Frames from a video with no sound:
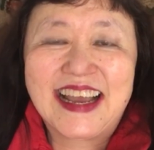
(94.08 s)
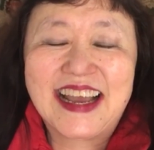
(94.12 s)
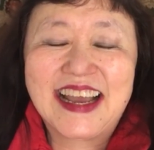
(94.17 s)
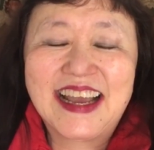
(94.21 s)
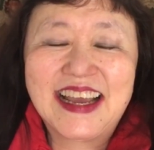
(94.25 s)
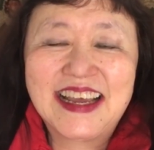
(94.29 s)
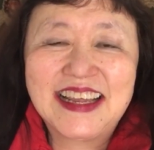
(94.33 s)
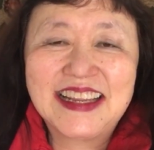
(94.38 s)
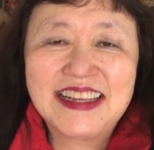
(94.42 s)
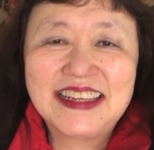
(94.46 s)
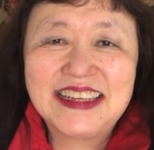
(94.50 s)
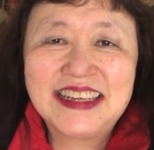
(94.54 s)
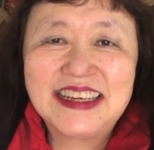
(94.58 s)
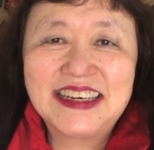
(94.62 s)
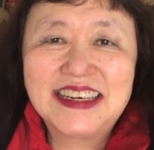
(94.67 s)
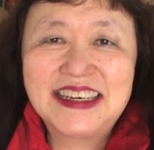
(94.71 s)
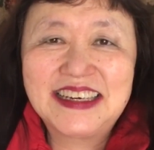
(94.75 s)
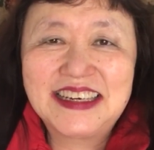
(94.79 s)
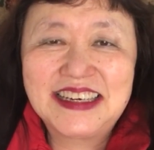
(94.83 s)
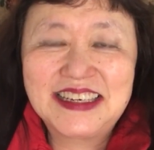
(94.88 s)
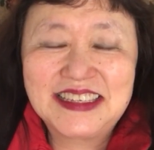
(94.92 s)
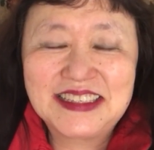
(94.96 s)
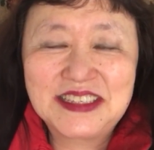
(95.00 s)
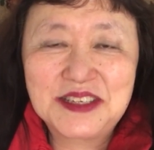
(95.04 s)
And
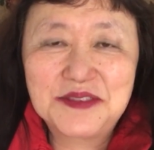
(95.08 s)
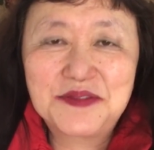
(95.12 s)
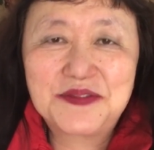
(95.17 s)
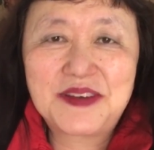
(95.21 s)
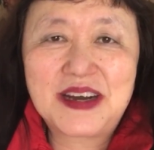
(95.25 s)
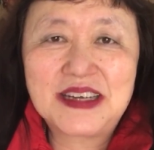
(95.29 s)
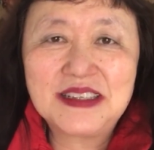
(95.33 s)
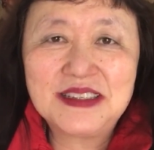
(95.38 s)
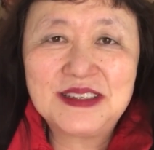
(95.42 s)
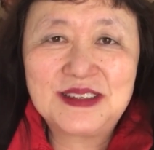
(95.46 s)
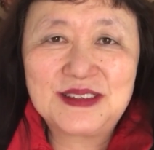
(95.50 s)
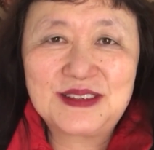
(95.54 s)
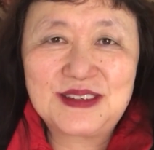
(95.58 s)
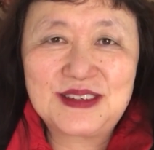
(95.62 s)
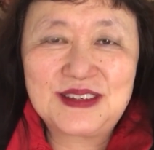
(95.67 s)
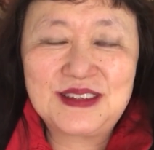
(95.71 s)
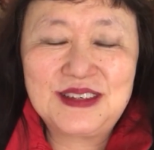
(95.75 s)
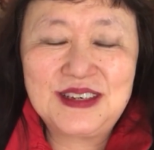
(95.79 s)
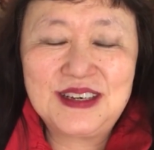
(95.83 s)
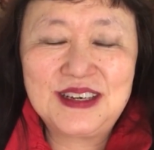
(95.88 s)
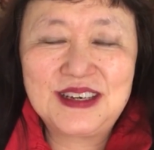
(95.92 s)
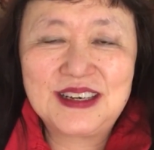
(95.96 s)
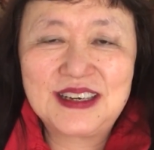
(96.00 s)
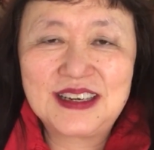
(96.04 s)
the
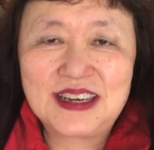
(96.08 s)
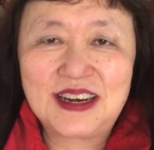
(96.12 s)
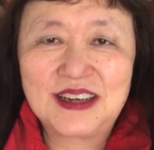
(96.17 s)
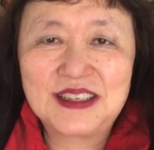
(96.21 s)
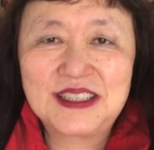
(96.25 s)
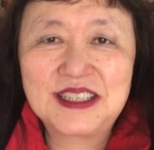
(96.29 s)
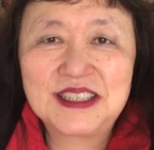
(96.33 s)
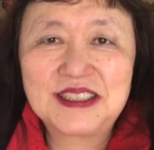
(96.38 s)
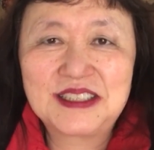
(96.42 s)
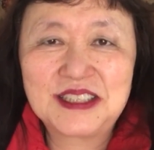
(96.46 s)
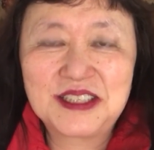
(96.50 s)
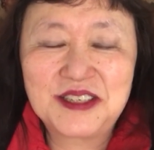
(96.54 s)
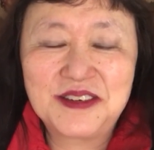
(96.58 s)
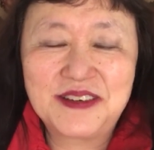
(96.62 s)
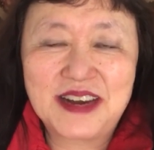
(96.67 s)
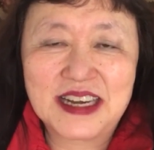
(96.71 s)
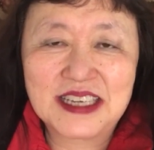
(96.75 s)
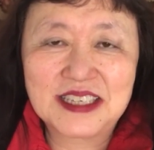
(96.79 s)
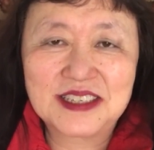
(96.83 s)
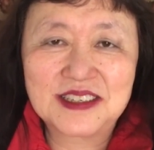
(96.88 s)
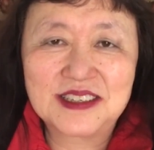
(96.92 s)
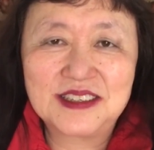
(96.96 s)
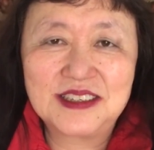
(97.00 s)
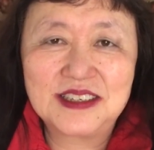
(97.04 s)
founder, artistic
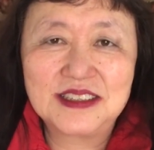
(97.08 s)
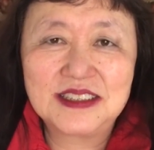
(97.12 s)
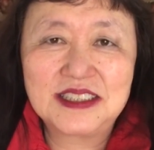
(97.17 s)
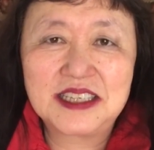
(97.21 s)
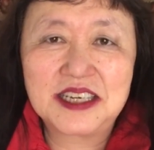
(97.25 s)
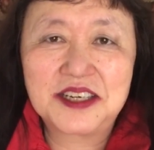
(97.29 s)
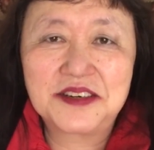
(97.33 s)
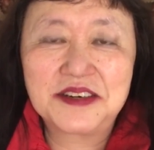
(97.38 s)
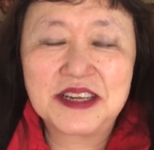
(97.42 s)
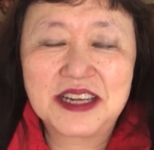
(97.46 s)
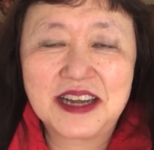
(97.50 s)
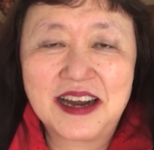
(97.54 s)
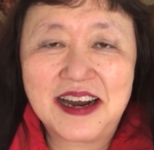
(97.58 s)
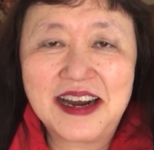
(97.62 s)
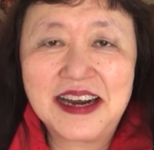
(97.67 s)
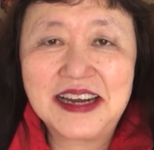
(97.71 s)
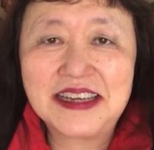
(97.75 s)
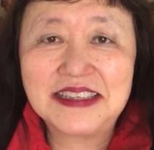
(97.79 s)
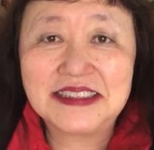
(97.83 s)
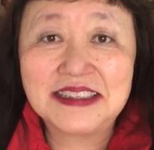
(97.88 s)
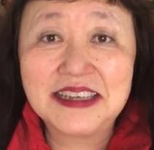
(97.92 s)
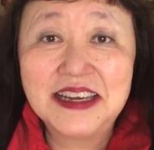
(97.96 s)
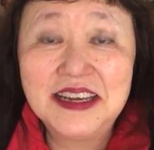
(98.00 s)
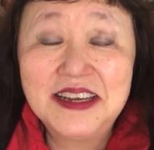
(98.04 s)
director, Derek
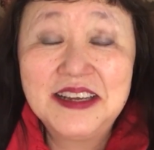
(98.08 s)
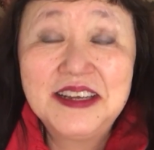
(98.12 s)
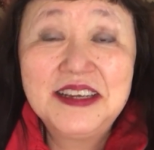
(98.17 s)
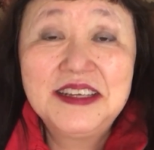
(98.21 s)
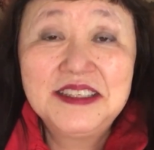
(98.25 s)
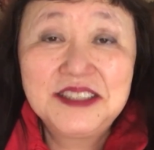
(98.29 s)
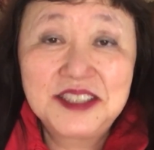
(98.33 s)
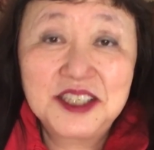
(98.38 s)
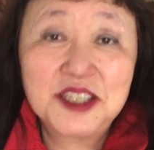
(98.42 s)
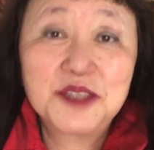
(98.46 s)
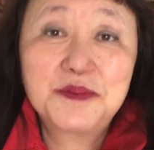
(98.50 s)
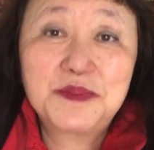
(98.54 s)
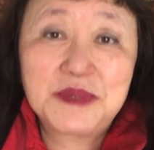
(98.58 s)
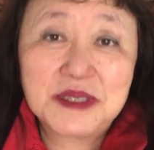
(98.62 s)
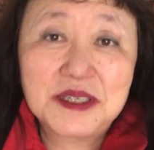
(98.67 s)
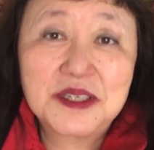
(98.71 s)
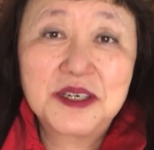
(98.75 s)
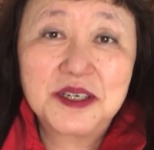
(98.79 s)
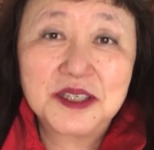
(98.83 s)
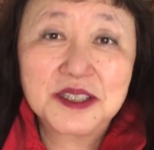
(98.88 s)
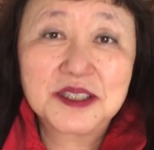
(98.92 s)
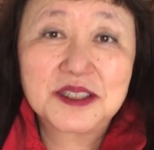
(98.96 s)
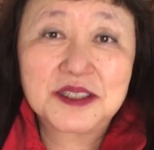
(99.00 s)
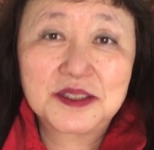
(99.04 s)
Han, just
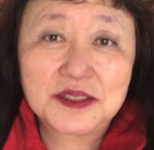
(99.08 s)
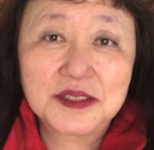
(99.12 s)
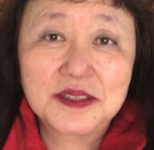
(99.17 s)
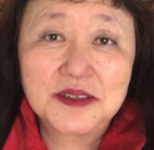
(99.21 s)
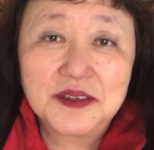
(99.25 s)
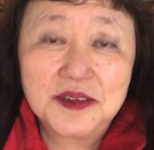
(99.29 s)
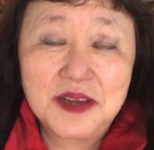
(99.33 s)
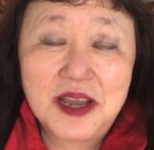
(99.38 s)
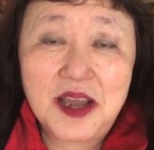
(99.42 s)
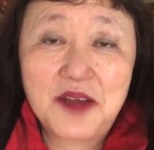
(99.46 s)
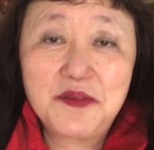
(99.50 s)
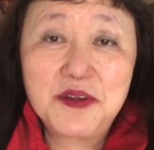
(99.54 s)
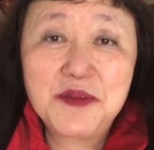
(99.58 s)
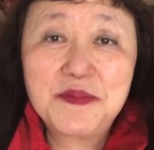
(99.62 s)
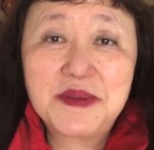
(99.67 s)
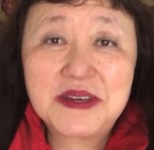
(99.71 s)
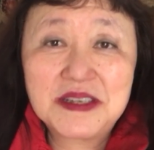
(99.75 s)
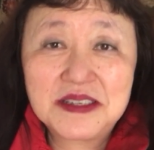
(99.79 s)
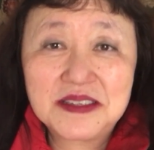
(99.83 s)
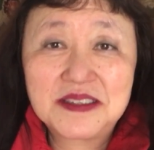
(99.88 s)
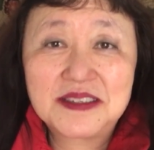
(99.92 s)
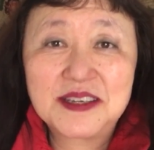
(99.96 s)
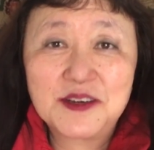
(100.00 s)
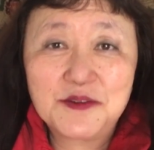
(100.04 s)
because
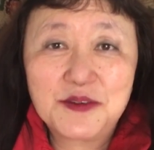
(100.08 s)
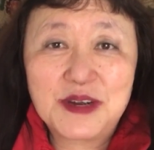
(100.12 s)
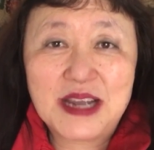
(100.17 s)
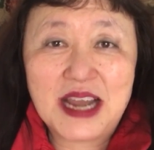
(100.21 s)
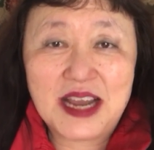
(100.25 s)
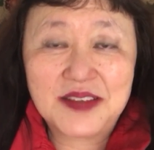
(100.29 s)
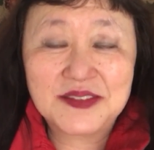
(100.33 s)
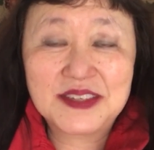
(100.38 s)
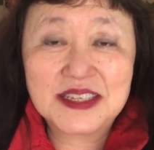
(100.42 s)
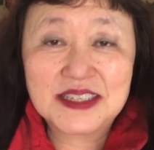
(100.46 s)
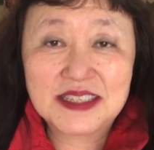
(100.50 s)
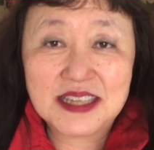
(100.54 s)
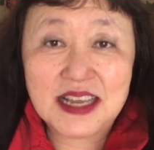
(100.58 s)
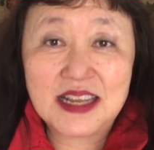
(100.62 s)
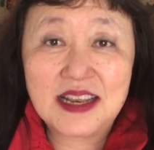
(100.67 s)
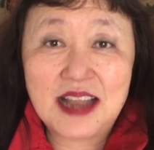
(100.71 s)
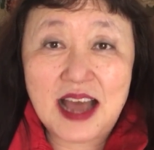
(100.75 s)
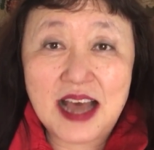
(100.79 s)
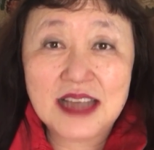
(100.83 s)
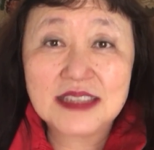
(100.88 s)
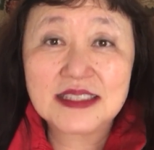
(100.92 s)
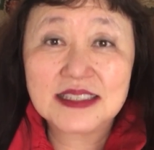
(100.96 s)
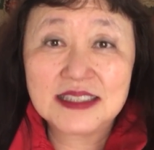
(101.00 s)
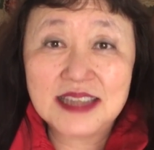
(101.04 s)
everybody think we have the same
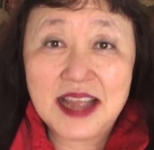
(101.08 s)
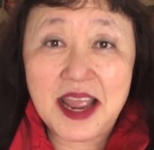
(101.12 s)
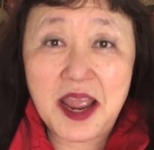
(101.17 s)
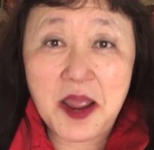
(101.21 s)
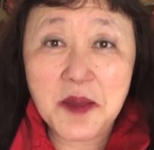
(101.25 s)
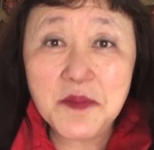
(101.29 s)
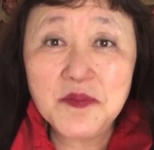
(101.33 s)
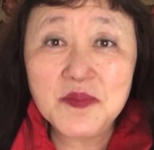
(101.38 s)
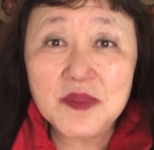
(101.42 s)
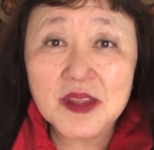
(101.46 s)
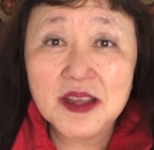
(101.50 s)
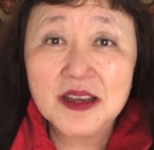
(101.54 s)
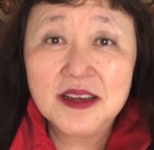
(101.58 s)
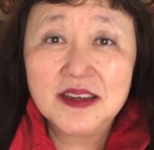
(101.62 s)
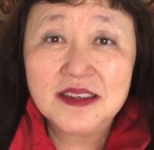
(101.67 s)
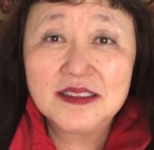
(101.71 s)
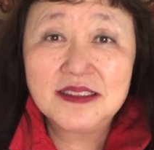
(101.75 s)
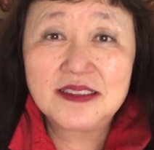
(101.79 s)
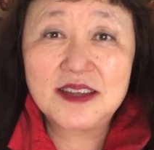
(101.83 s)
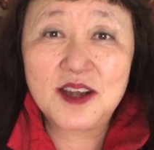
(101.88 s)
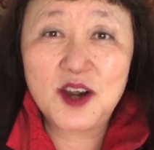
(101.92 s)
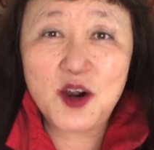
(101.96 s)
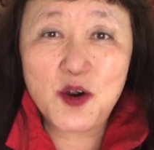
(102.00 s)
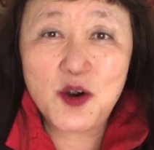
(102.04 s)
last name, they